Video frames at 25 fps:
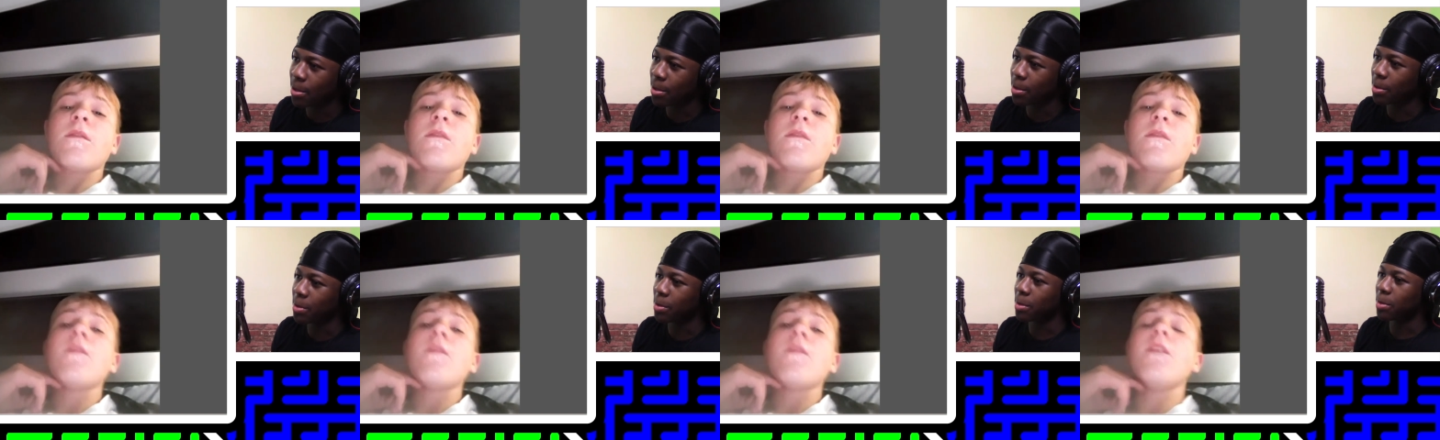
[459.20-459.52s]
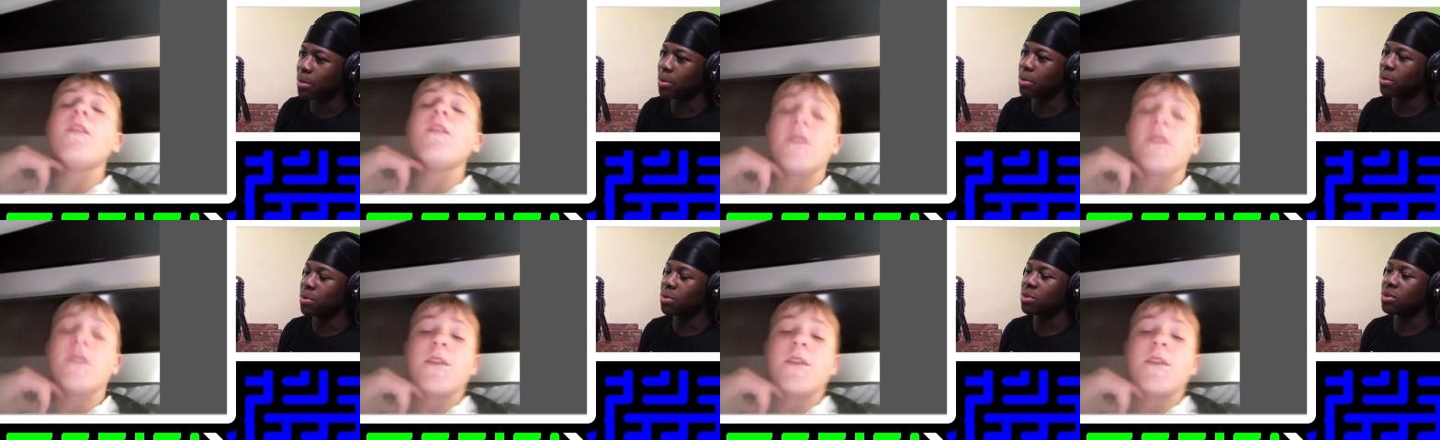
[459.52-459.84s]
Speaker 1: Yes.
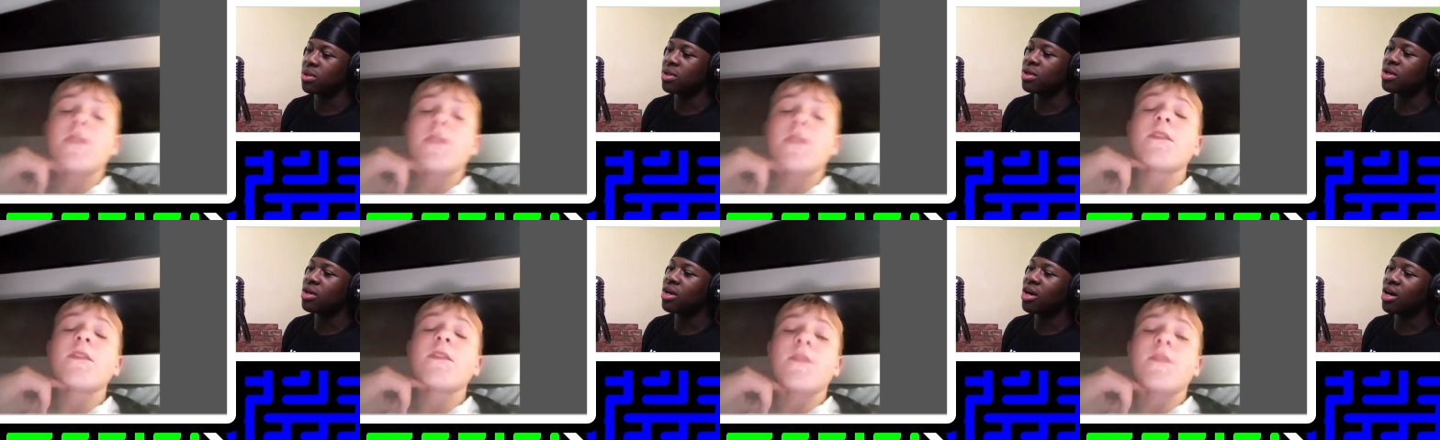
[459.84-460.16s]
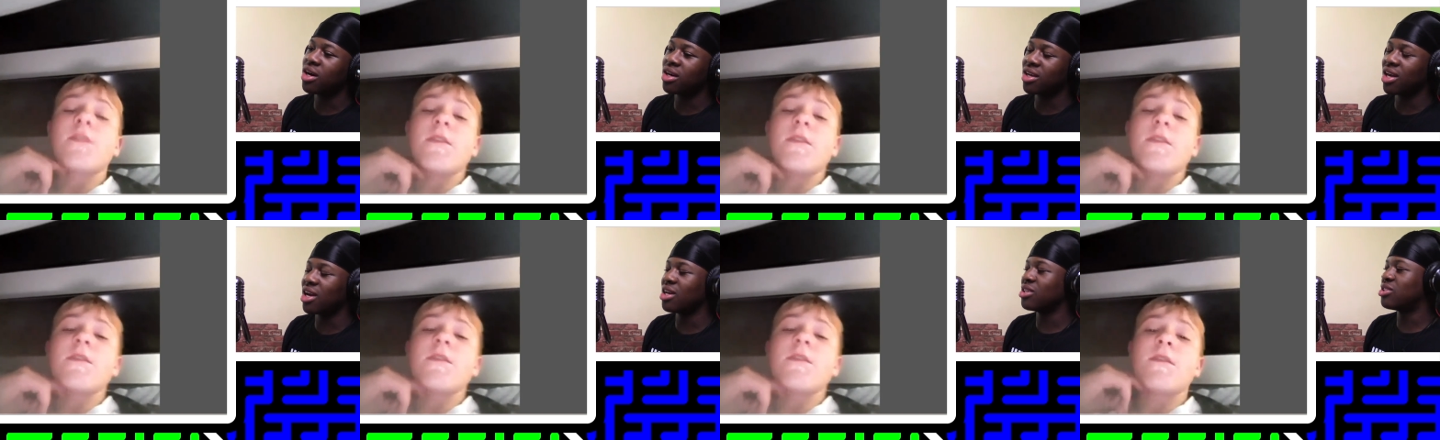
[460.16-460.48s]

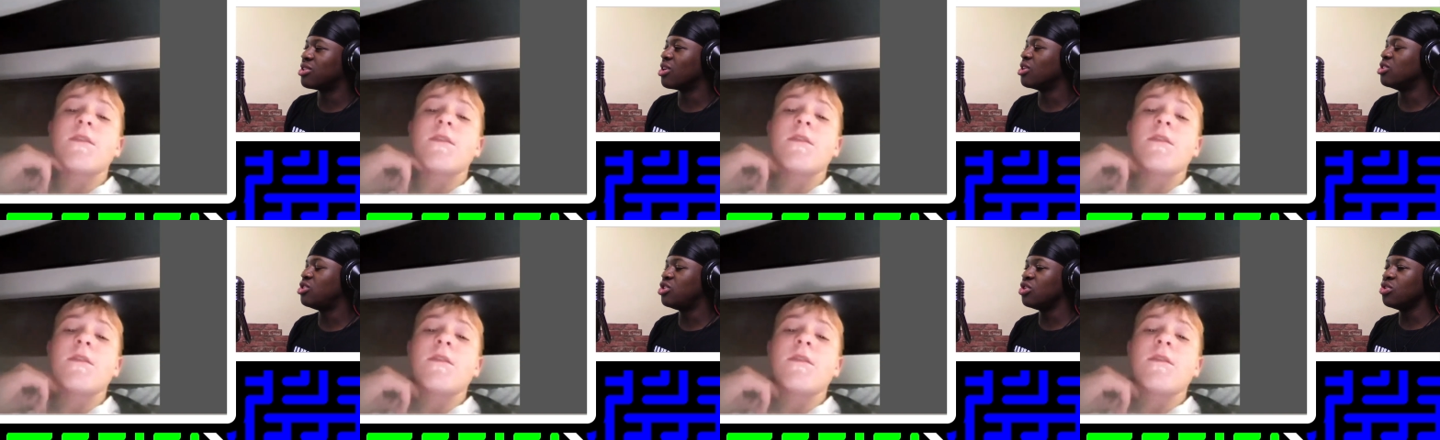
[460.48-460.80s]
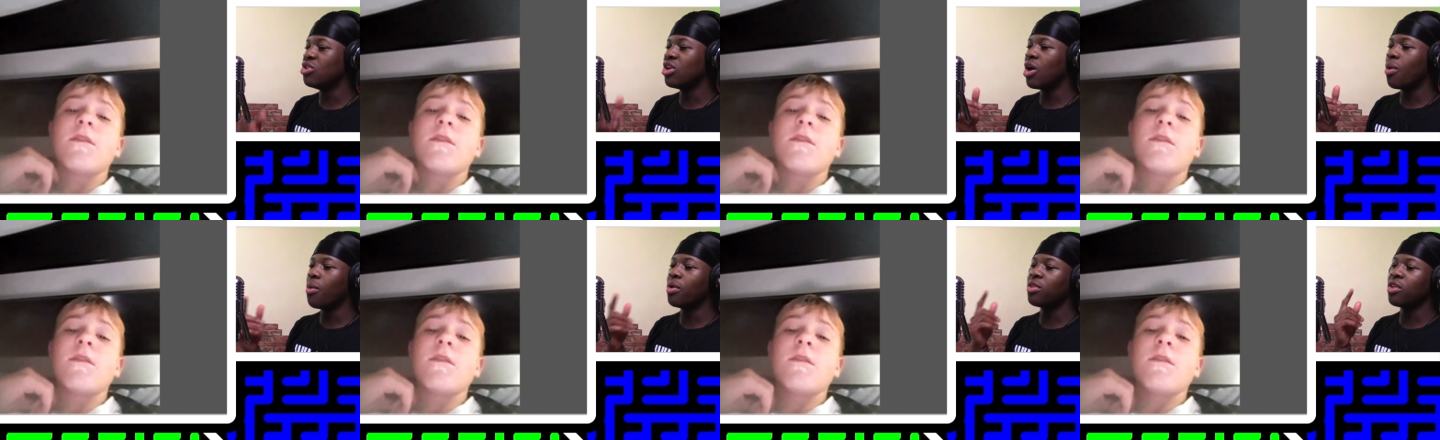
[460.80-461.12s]
Okay, so do you
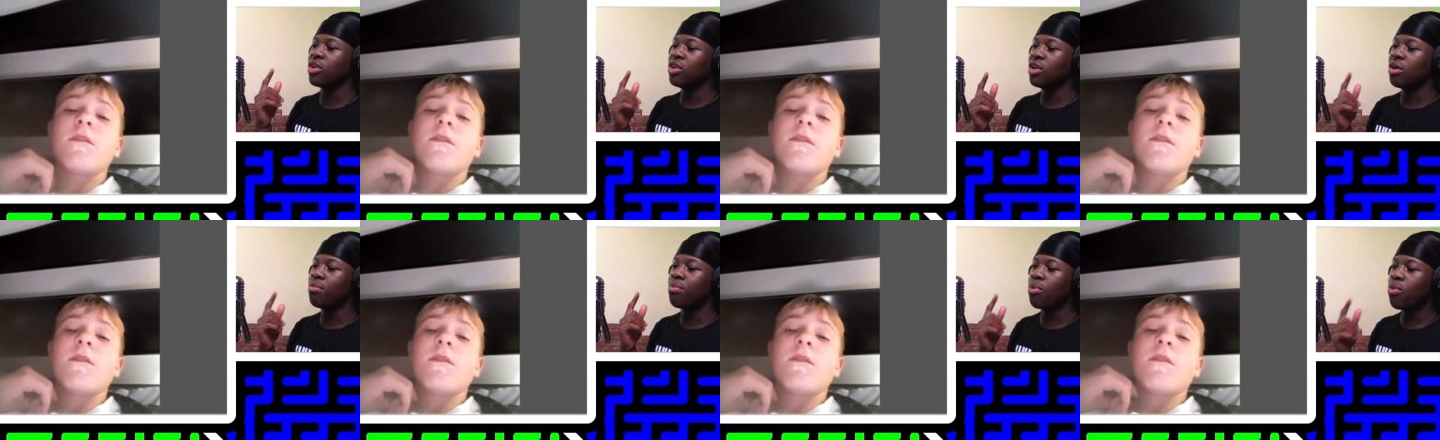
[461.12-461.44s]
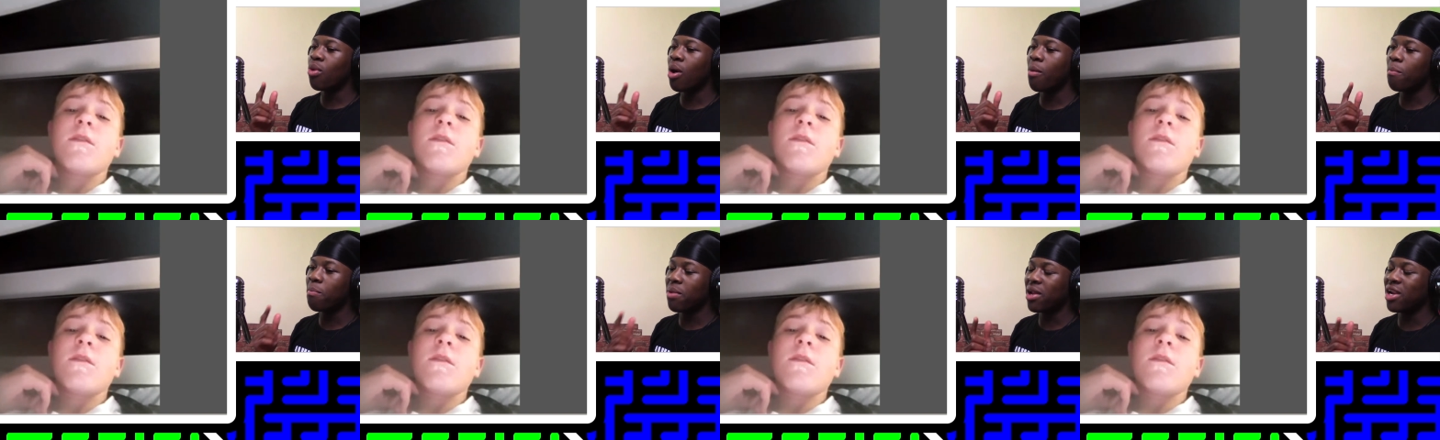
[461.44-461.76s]
know what the number
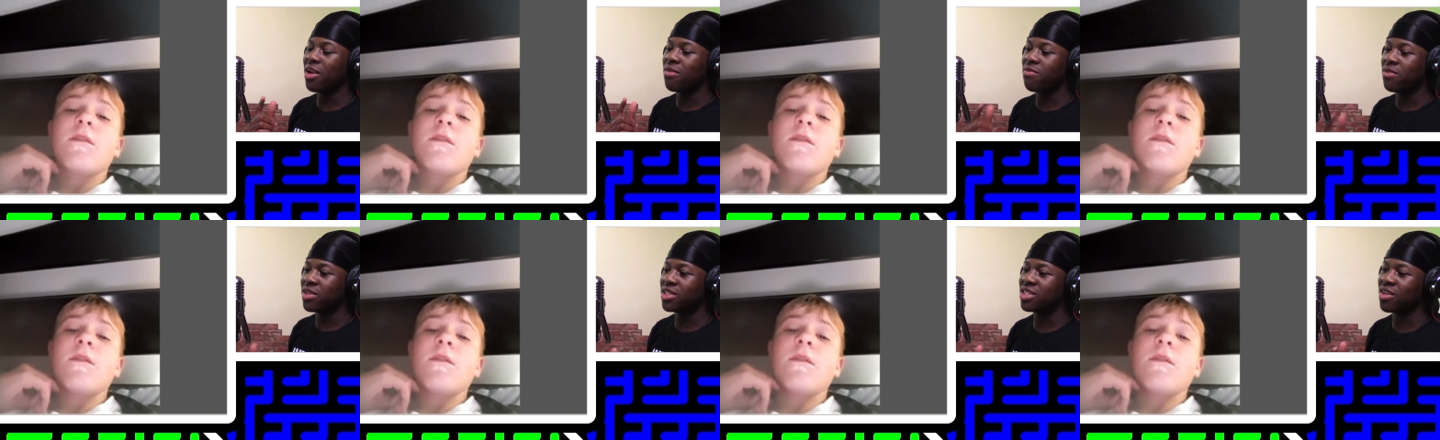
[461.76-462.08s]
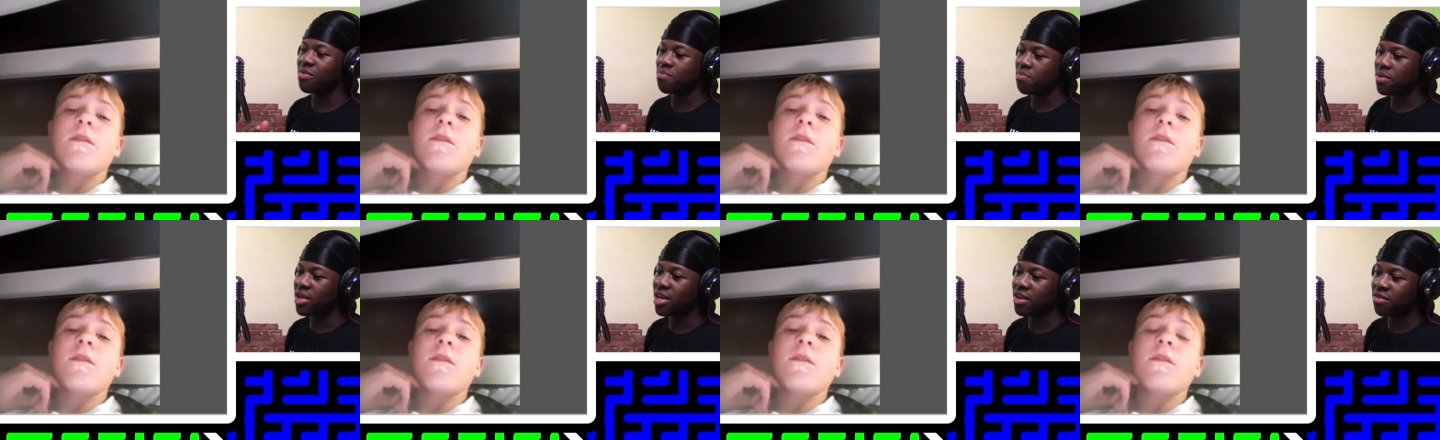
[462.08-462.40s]
one benefit
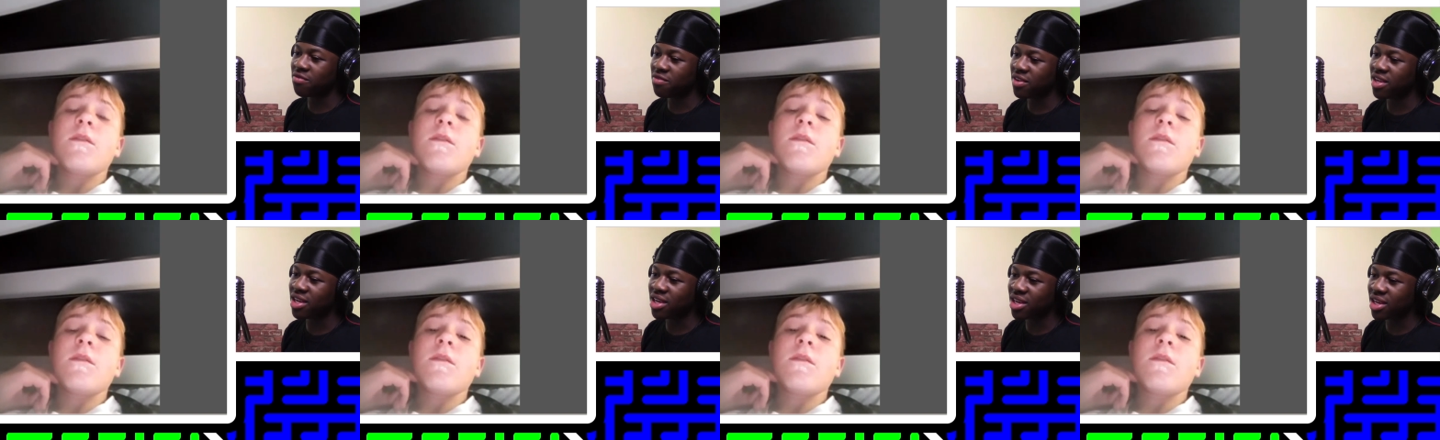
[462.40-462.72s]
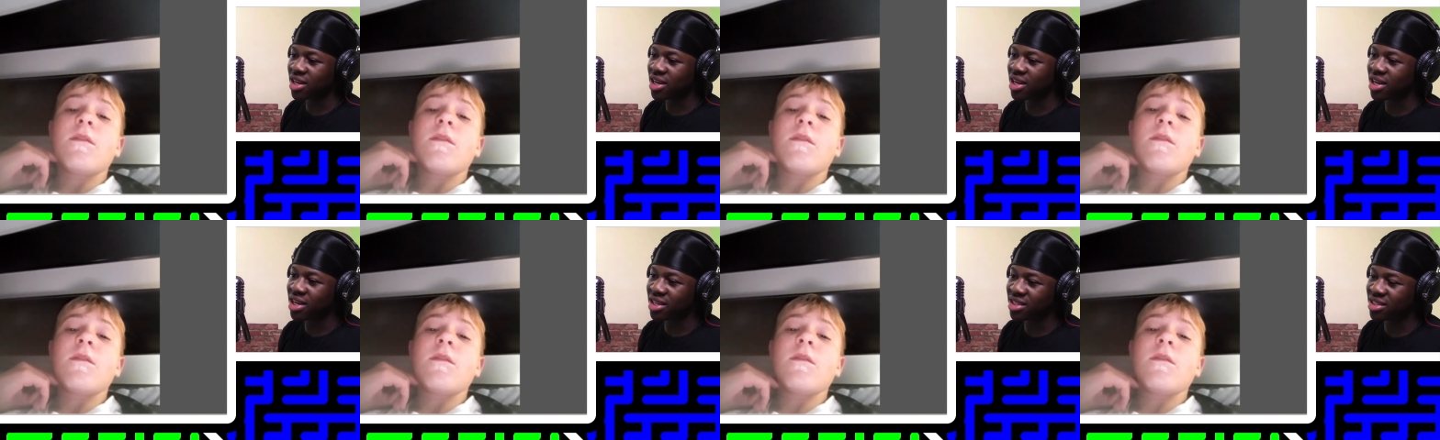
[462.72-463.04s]
of being
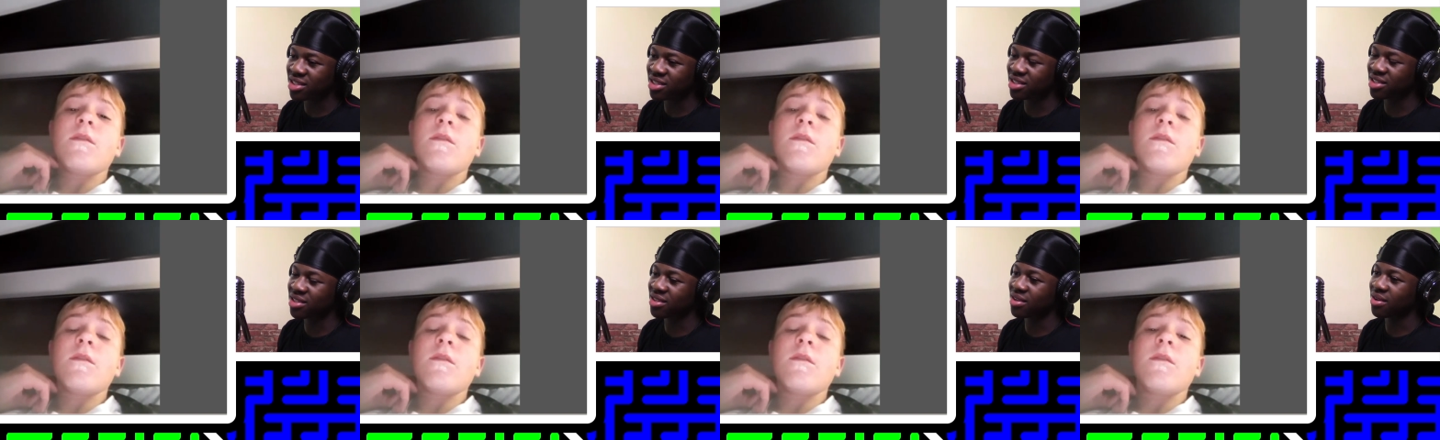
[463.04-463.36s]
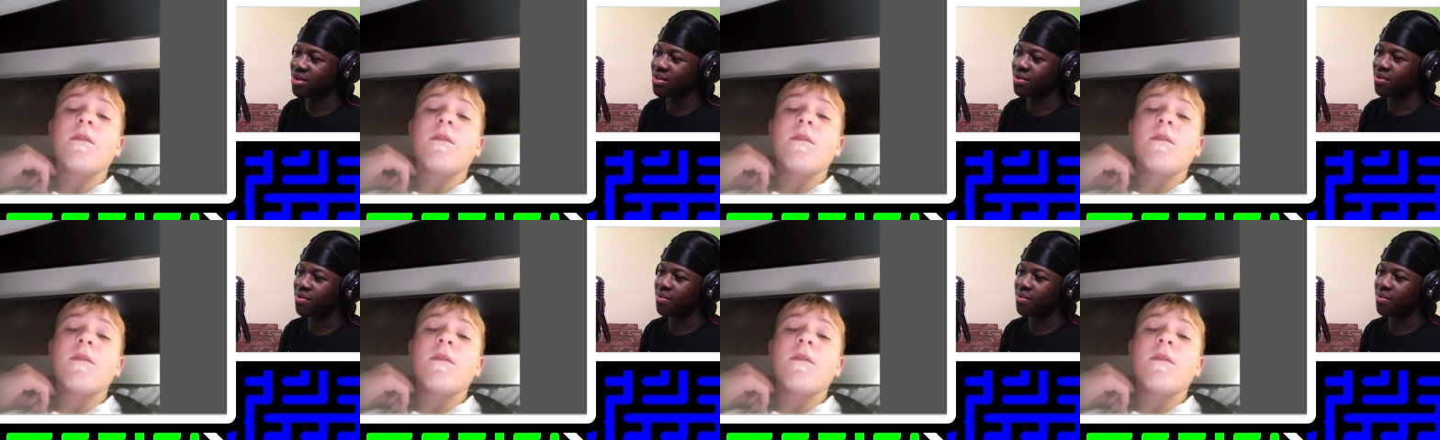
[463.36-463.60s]
vegan is?